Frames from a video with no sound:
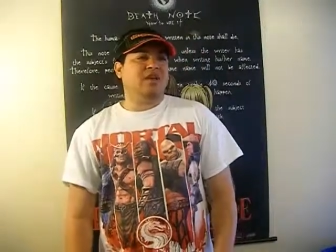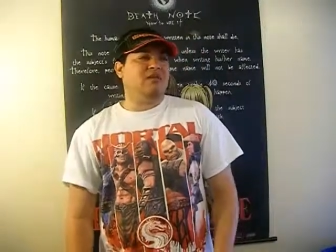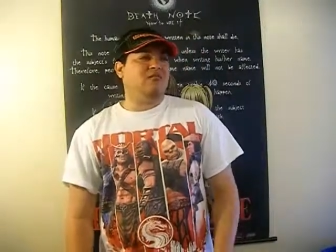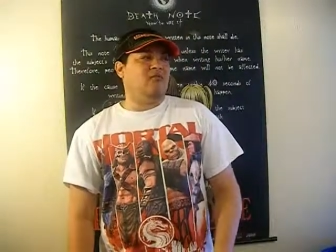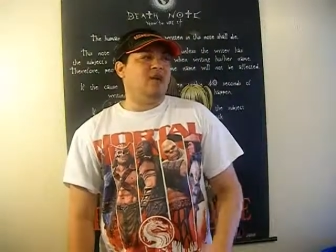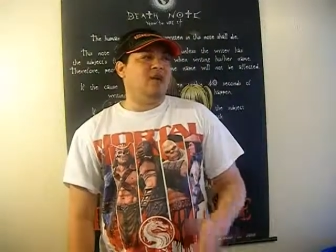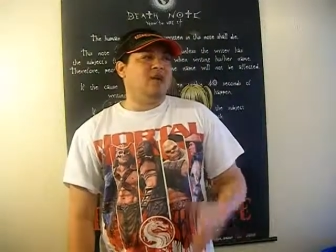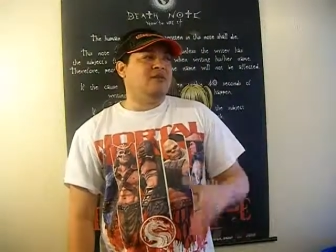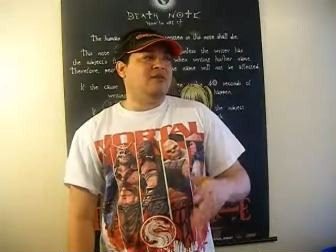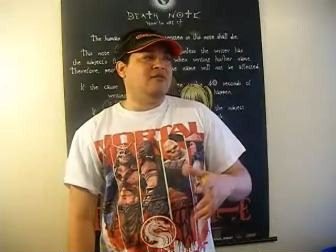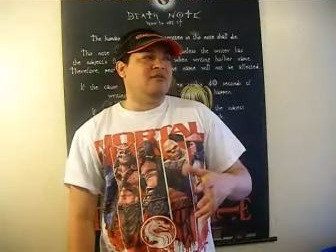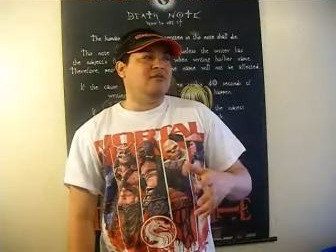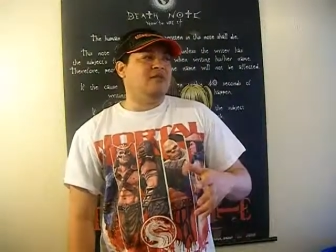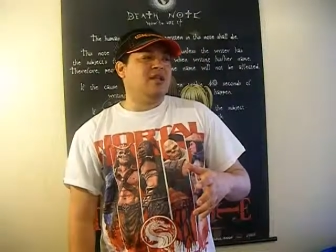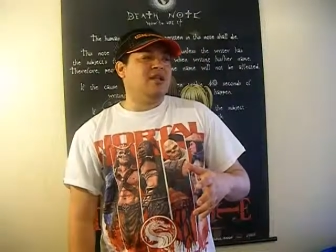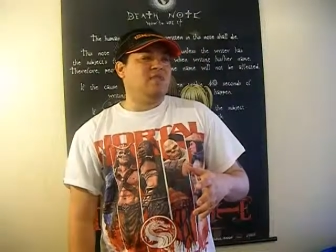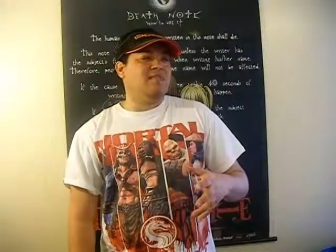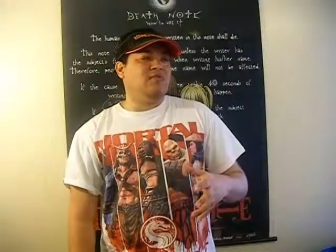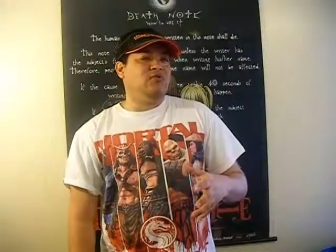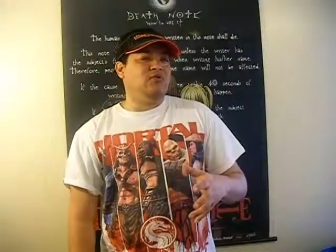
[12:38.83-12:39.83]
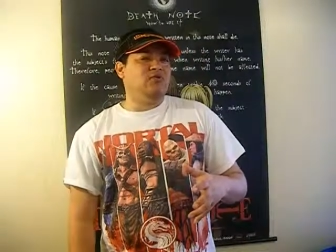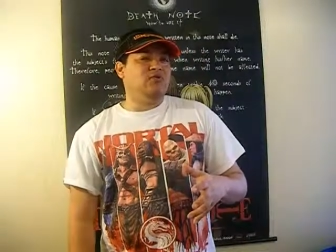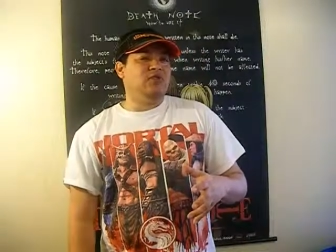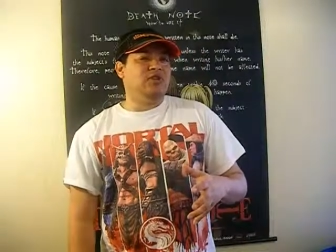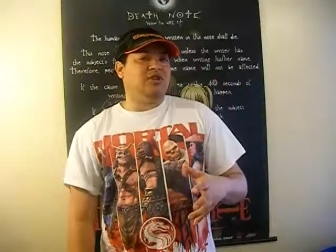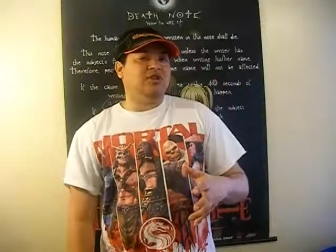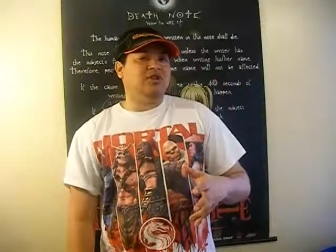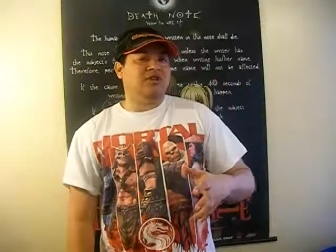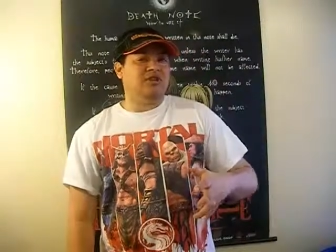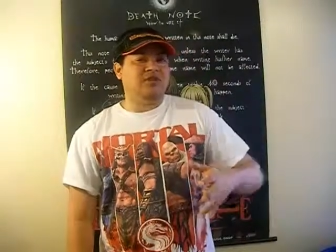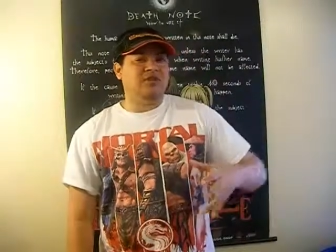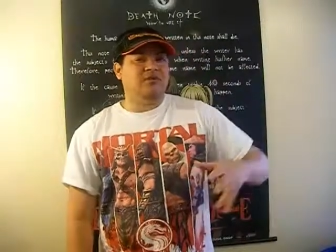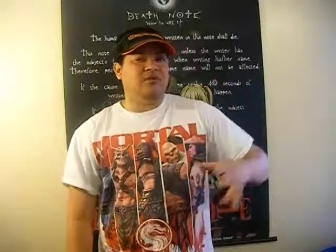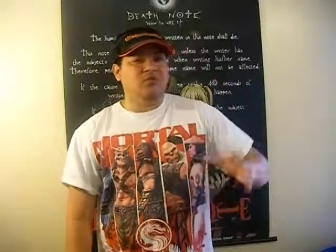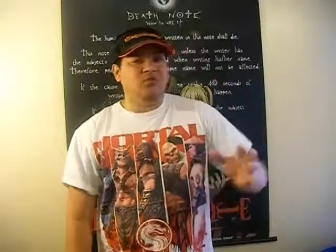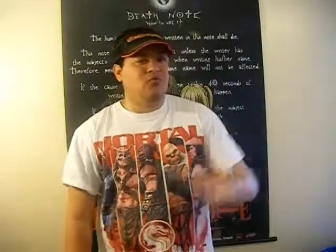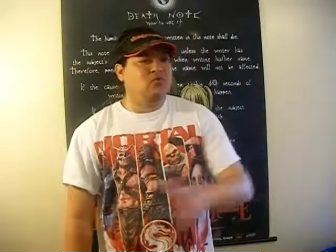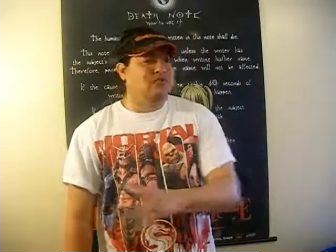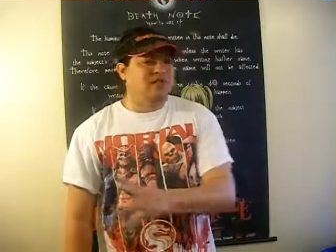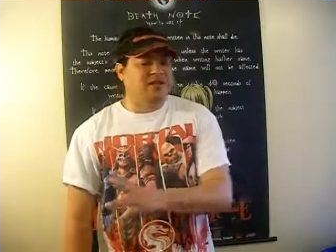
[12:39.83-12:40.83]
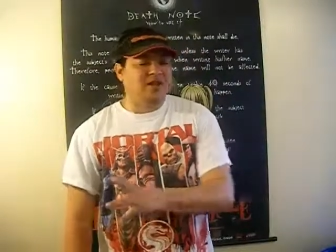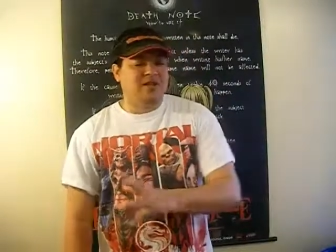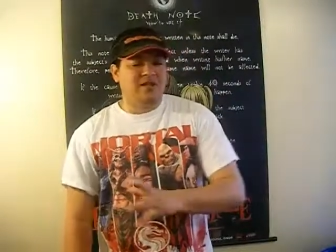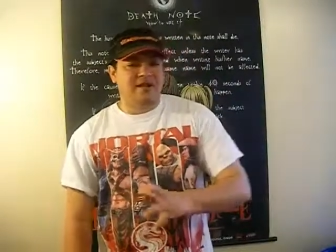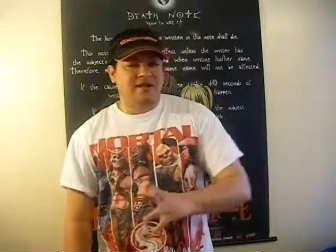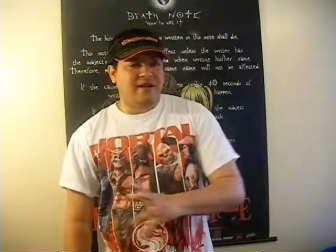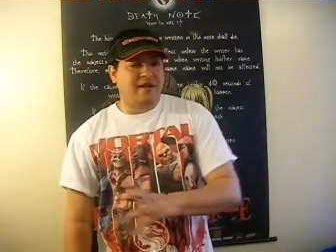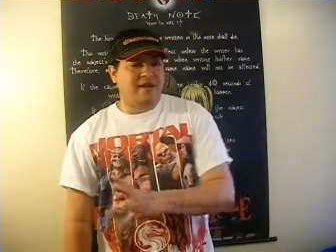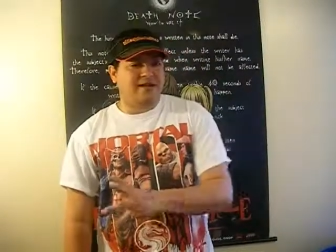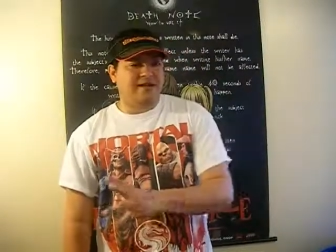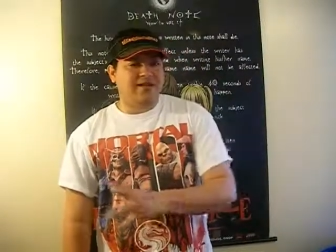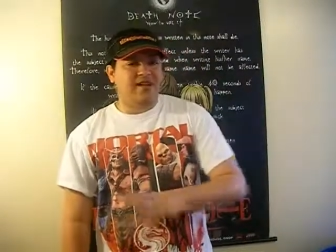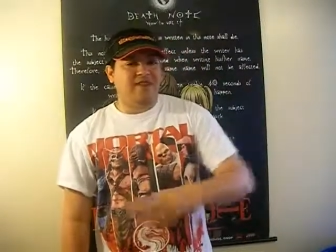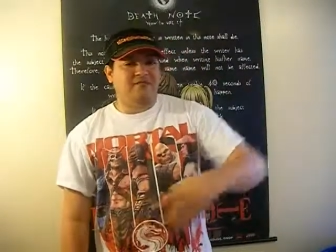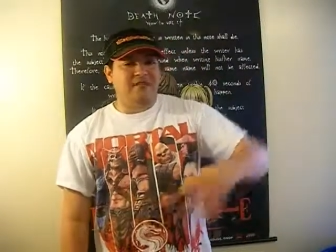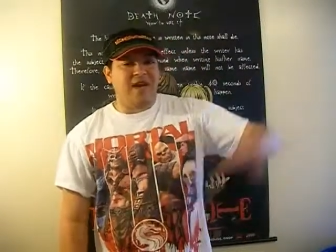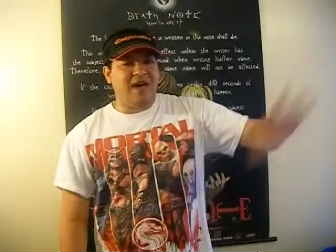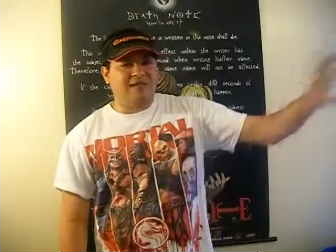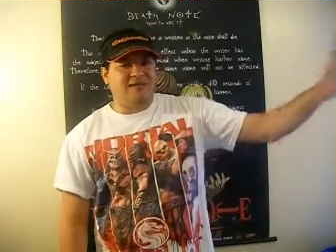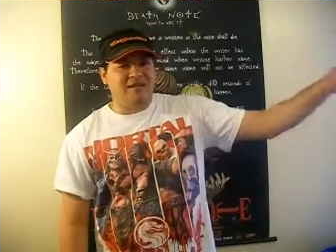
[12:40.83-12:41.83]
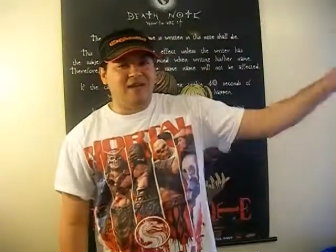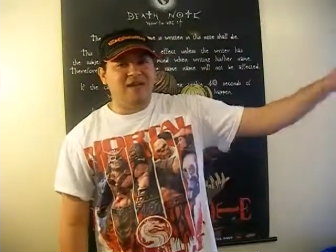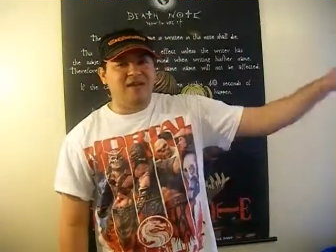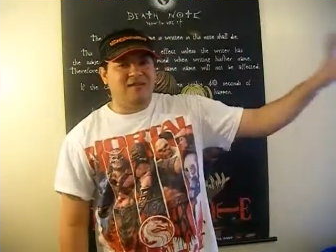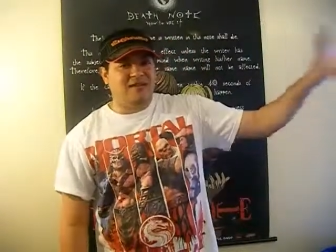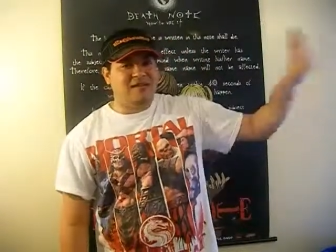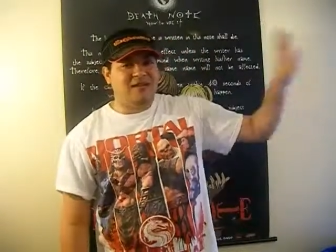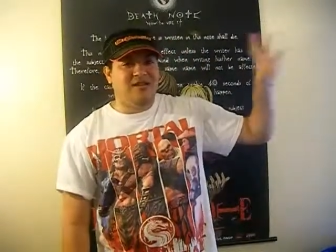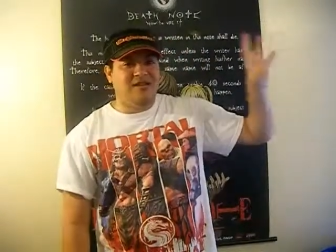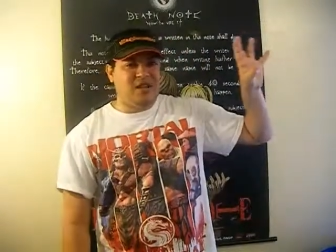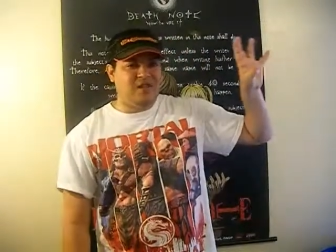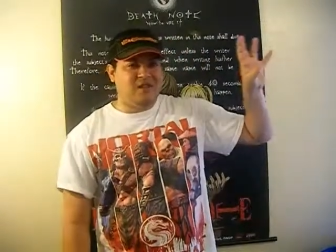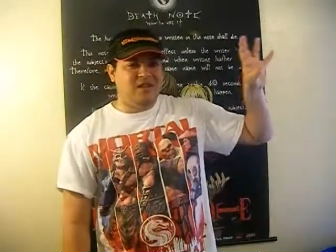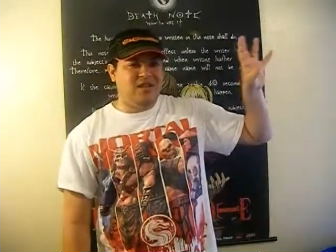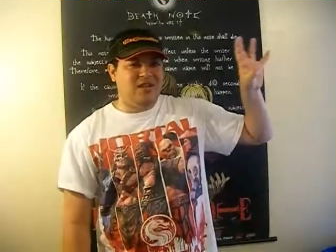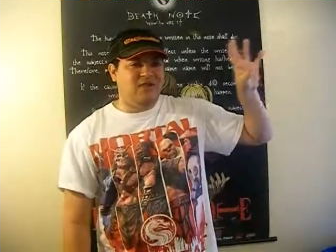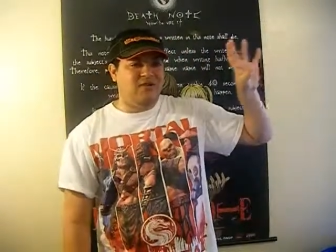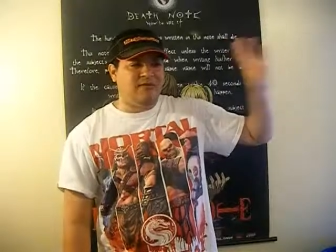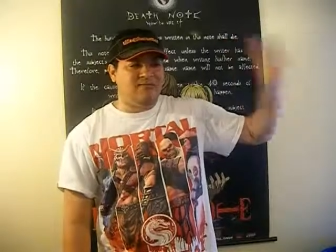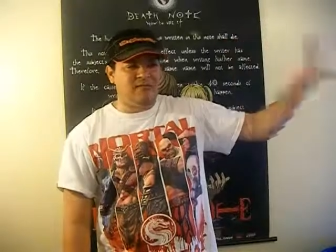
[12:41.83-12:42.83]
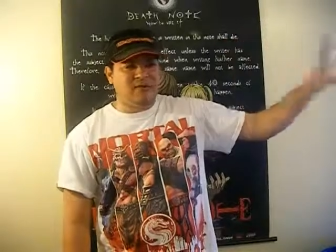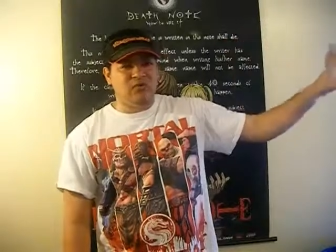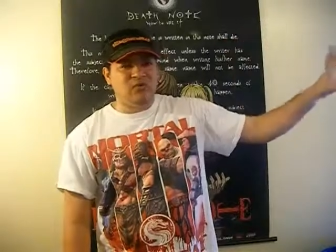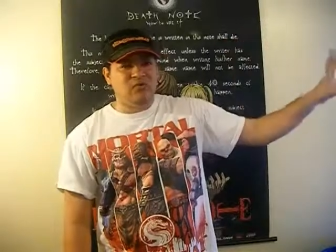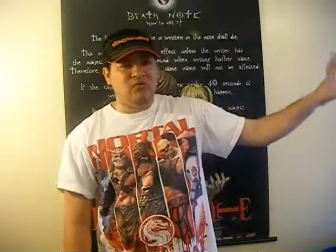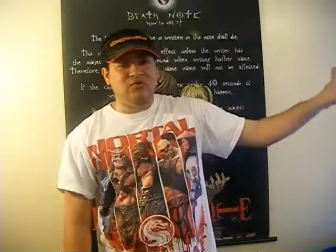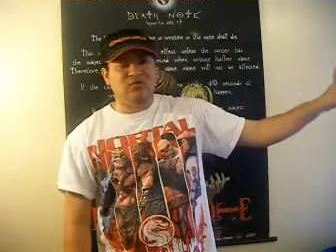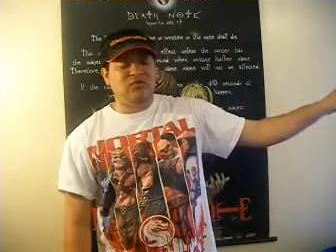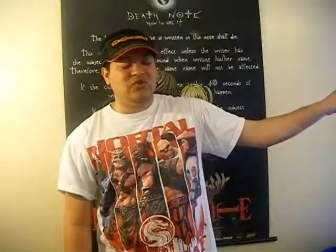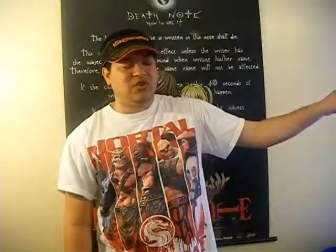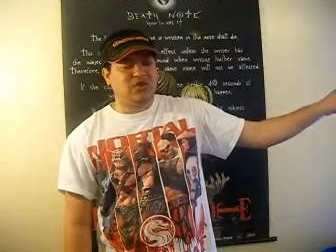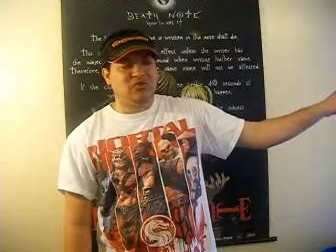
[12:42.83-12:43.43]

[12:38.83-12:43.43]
well, if you just see the movie, like I said, back then it didn't get many reviews.